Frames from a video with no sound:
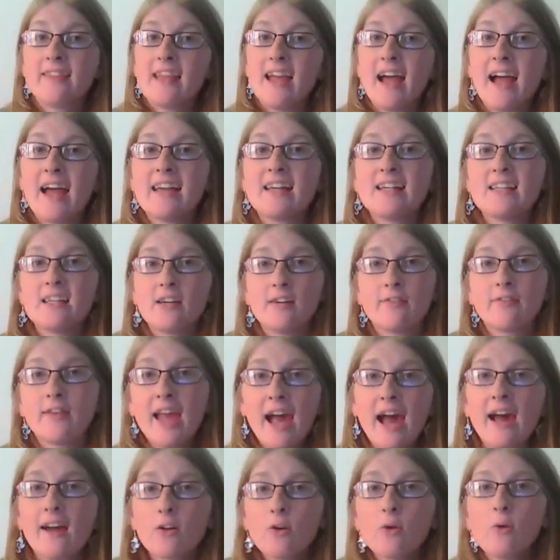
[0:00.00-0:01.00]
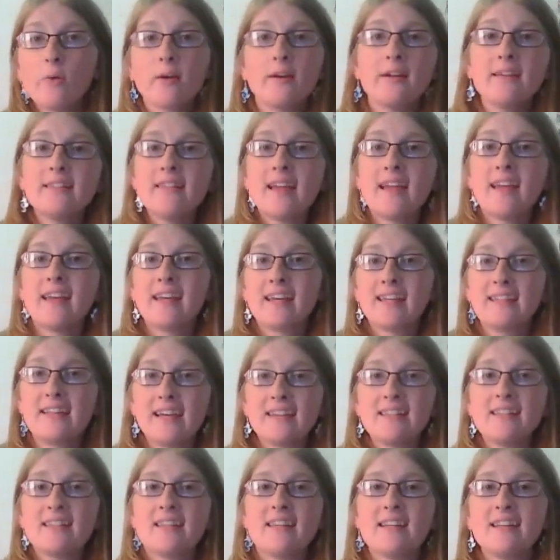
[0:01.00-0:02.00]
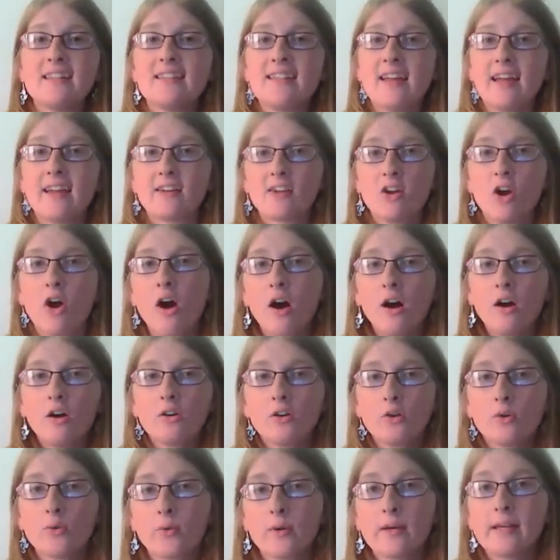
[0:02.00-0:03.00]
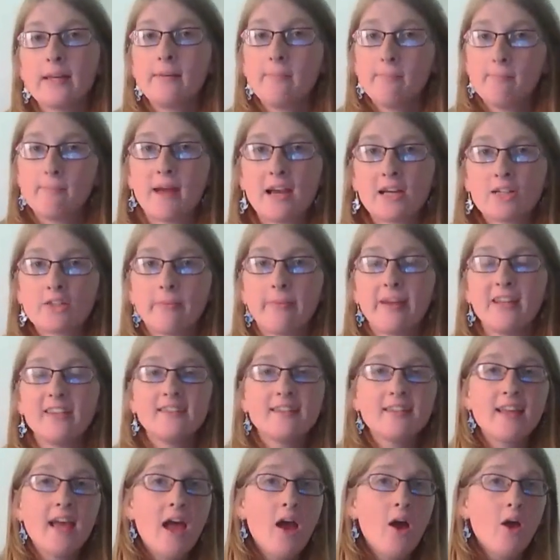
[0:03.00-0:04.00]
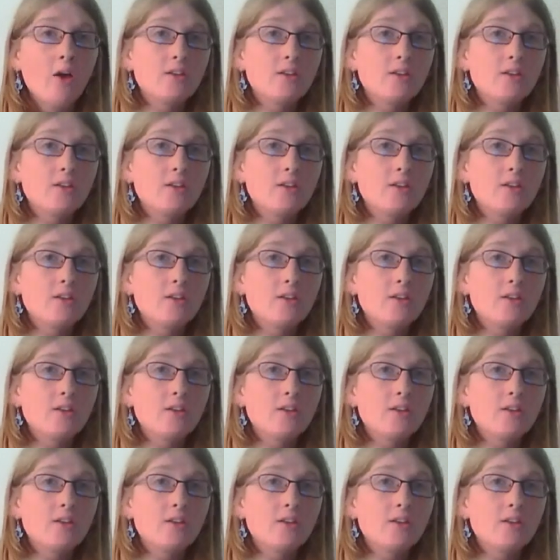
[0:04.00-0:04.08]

the idea of categories and identities and concrete measurements,